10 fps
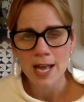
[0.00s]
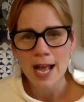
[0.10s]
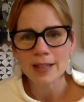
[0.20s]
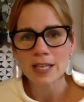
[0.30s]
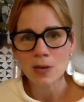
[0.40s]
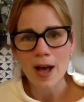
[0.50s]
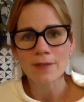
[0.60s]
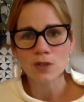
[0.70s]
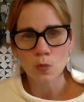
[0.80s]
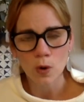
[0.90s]
and that you have
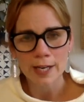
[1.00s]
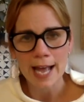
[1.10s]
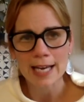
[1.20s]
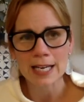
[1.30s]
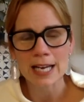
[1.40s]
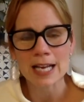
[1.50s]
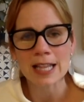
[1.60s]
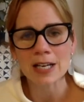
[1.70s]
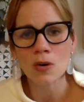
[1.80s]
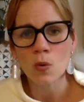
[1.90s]
to work at it, and
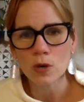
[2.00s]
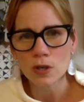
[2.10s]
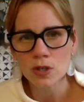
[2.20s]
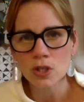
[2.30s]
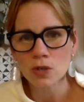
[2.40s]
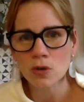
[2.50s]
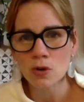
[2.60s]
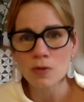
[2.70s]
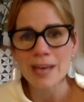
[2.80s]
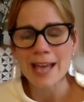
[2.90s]
that in order to
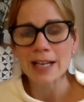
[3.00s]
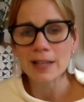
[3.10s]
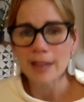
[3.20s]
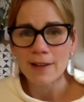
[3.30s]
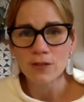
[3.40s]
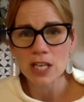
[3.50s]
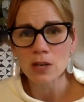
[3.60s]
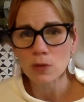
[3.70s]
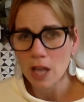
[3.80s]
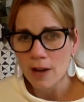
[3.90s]
create a life that
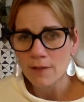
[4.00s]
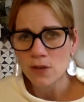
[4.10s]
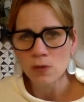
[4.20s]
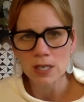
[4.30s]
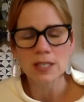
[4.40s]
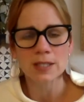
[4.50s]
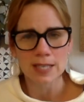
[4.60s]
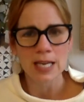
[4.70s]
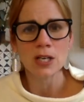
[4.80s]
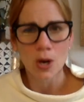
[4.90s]
you love, you need to
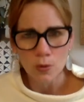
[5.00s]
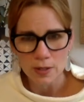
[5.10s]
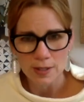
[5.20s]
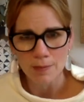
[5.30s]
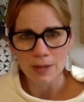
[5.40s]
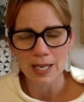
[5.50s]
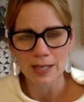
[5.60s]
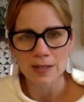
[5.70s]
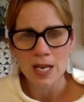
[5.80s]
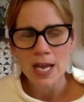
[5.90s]
say no to some things.